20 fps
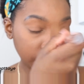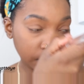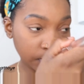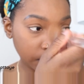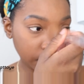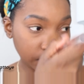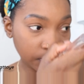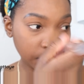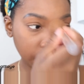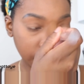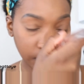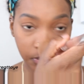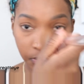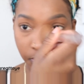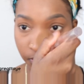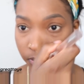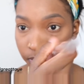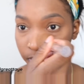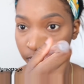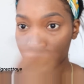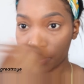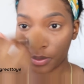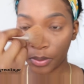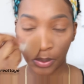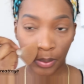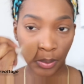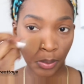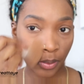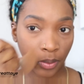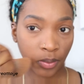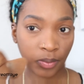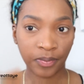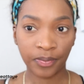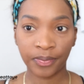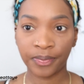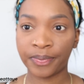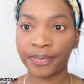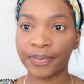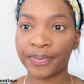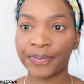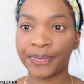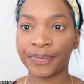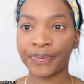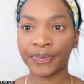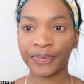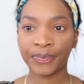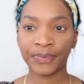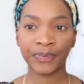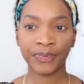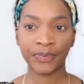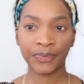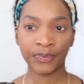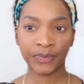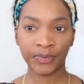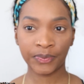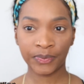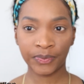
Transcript: in the wintertime because I find that my face has like a really,